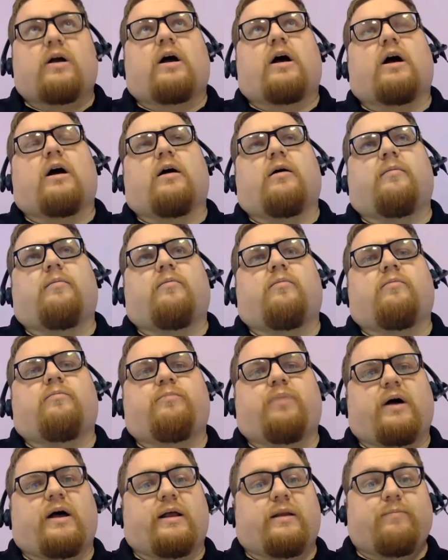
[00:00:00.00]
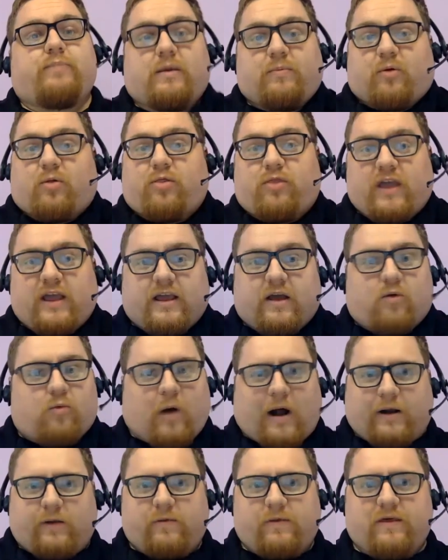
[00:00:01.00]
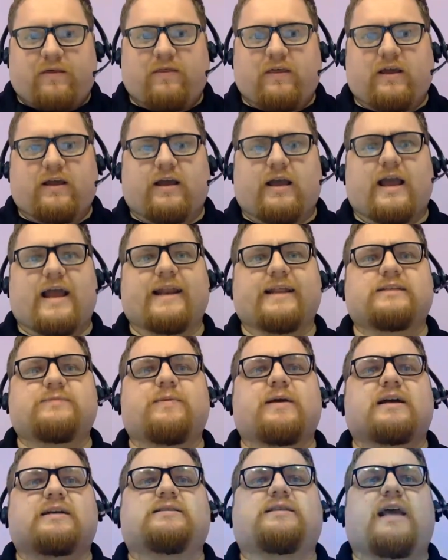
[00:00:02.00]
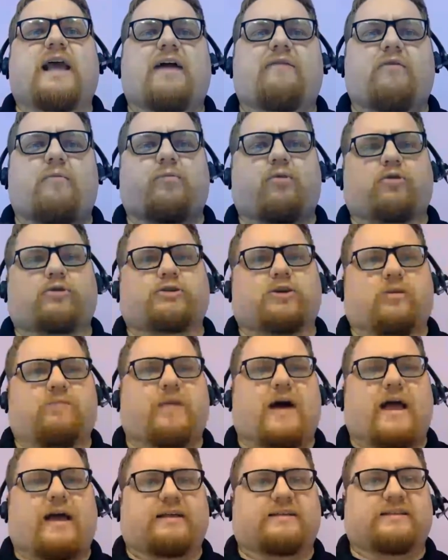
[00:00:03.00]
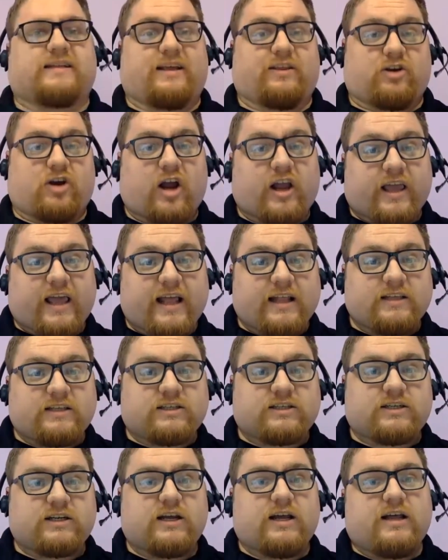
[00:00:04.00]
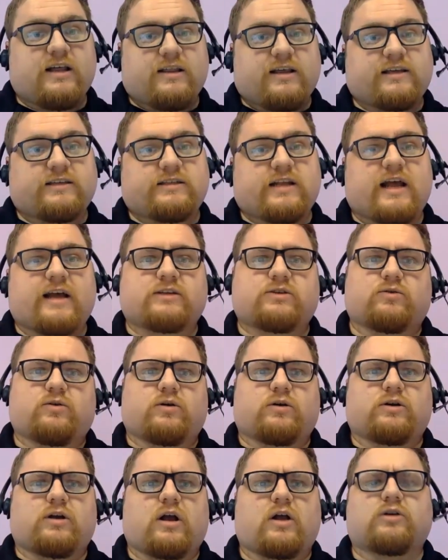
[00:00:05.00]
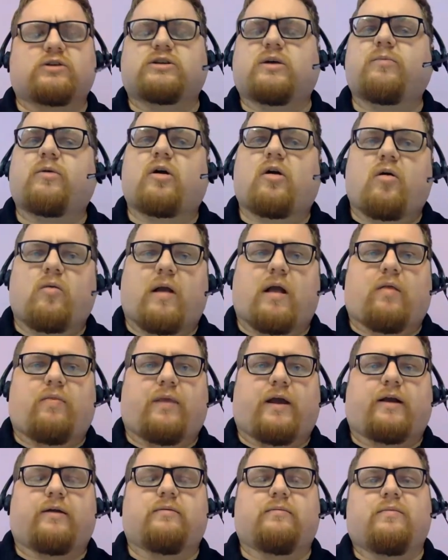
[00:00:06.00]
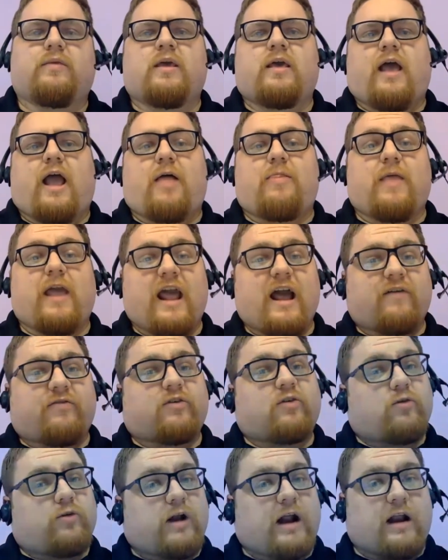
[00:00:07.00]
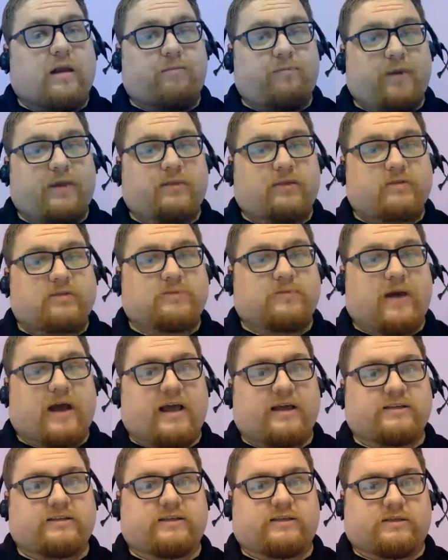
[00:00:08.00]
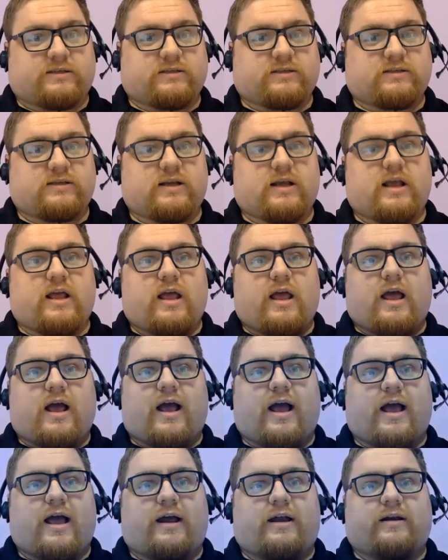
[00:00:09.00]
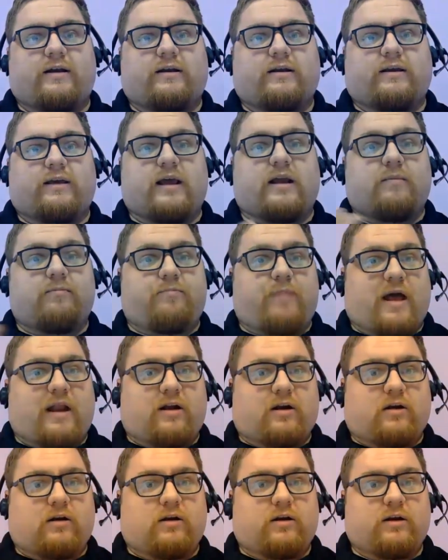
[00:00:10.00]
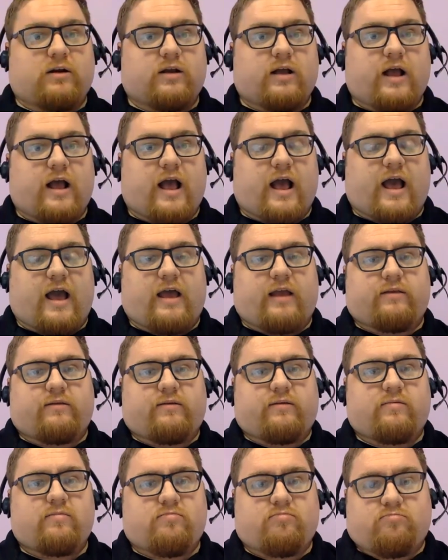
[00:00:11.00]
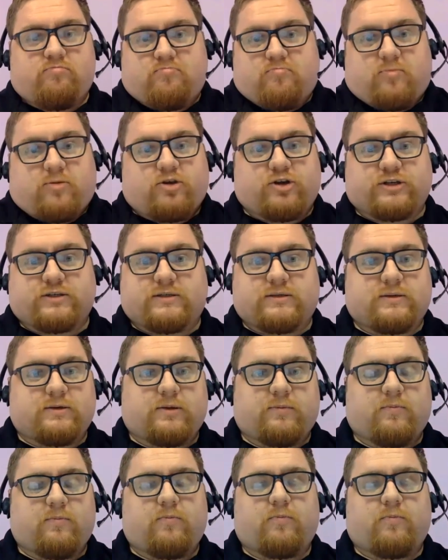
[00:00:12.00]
Um, but people think it. Why do they think it? And it's because they have a personal bias either against these decks or, or somewhere around there. And they have to learn how to beat those biases and get better at just